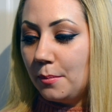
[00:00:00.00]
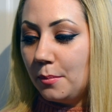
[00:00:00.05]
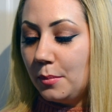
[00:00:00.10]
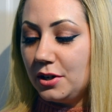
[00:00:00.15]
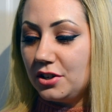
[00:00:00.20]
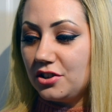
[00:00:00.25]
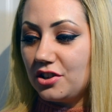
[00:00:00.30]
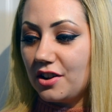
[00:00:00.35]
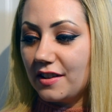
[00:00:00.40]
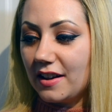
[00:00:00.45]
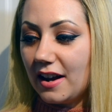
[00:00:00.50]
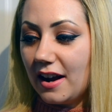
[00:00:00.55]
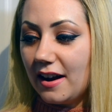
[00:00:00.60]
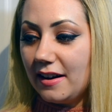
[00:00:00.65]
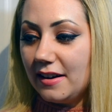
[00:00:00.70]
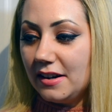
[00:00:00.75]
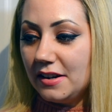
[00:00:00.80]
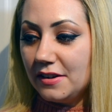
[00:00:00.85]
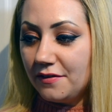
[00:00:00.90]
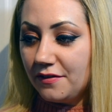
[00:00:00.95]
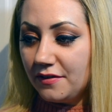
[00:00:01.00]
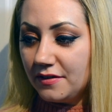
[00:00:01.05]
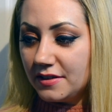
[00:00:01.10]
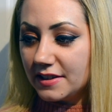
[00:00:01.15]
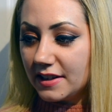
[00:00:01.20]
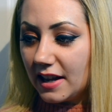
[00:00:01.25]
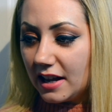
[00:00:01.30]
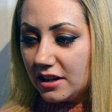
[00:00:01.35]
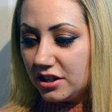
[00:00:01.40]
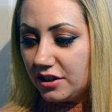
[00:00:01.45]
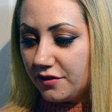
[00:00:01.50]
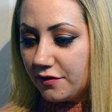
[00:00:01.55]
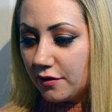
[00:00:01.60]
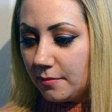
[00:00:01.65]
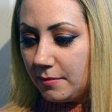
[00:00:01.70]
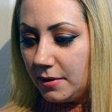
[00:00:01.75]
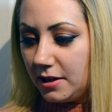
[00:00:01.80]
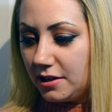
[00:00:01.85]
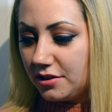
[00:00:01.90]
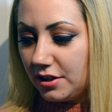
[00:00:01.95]
Which is kind of sketchy
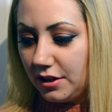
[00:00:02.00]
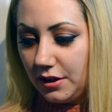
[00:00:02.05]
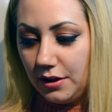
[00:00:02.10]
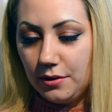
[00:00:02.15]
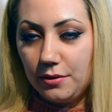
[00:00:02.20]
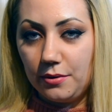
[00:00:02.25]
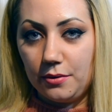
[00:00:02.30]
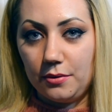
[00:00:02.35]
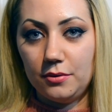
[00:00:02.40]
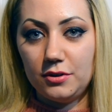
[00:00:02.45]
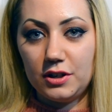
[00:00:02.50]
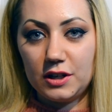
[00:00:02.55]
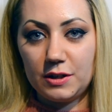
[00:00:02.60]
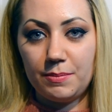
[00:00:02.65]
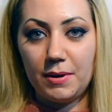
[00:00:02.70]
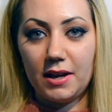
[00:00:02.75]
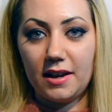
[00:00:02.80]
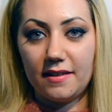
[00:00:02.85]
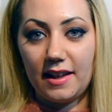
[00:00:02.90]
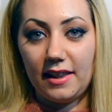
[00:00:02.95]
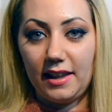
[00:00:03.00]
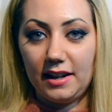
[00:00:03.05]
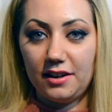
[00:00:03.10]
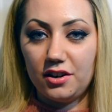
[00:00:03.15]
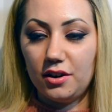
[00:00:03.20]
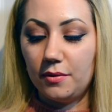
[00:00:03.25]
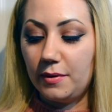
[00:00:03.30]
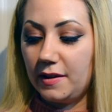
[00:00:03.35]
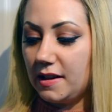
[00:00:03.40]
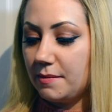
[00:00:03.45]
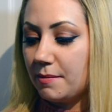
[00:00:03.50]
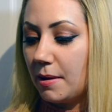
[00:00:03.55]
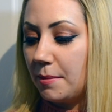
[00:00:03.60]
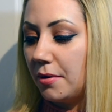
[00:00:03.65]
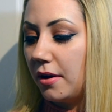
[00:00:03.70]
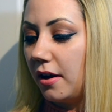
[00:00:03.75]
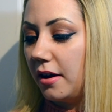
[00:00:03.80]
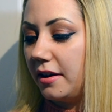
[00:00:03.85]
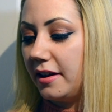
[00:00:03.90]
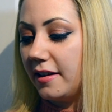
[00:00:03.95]
for me too, just because I like to know what's in my
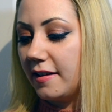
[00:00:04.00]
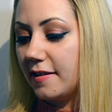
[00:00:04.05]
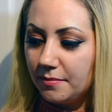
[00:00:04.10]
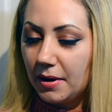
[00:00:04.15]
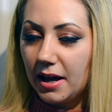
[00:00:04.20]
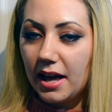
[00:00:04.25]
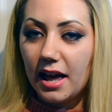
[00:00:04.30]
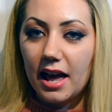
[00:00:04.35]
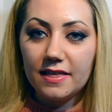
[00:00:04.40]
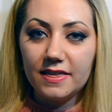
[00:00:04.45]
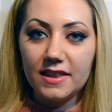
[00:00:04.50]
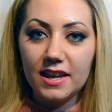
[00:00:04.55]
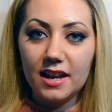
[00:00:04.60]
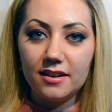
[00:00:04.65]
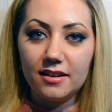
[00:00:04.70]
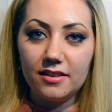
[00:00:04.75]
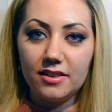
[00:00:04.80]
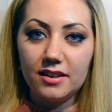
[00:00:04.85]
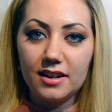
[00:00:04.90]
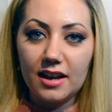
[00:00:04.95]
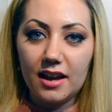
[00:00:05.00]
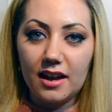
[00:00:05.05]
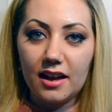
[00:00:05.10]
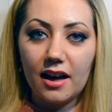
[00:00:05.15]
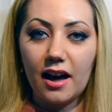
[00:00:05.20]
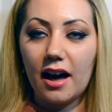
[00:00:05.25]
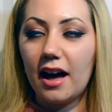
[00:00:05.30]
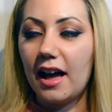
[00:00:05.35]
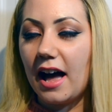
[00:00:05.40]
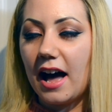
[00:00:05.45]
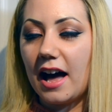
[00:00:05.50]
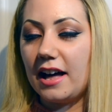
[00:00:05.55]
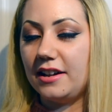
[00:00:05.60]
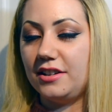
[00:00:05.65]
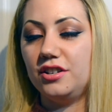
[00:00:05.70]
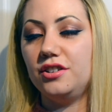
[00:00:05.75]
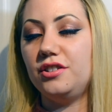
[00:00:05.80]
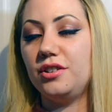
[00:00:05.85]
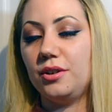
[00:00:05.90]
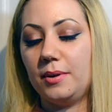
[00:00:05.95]
products. But at the end of the day, I had
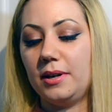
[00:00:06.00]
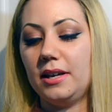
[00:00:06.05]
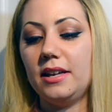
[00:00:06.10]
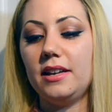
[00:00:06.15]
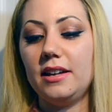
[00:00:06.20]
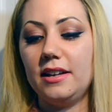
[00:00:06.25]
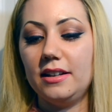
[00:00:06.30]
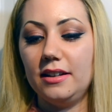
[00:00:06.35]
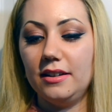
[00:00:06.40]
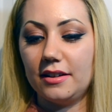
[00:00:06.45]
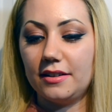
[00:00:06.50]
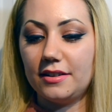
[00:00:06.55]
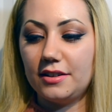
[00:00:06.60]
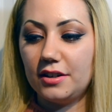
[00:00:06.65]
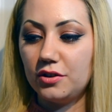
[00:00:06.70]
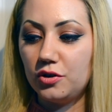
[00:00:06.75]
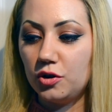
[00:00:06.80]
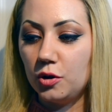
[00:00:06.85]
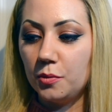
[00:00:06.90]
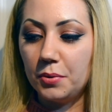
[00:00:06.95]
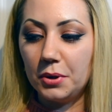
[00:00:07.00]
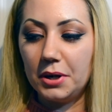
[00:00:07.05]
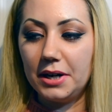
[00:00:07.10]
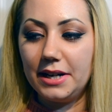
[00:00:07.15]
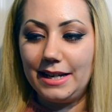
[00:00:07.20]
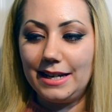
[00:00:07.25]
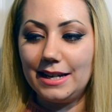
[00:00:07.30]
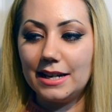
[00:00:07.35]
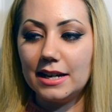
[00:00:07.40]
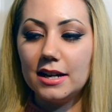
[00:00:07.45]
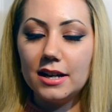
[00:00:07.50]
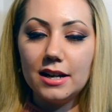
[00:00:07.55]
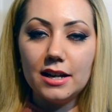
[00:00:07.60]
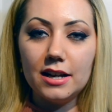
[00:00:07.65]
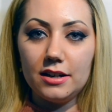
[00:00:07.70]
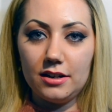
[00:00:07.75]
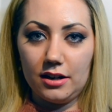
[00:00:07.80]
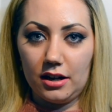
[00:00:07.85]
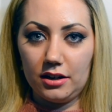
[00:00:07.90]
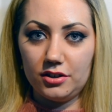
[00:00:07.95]
to do it. It looked too pretty
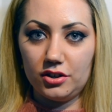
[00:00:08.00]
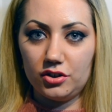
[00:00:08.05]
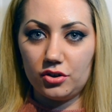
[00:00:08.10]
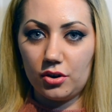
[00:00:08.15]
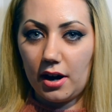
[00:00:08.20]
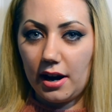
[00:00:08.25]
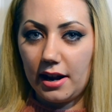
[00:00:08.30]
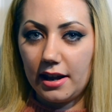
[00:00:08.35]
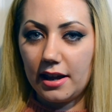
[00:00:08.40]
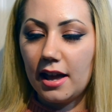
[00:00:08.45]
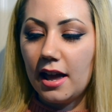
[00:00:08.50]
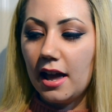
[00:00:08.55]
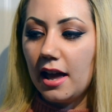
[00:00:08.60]
not to try.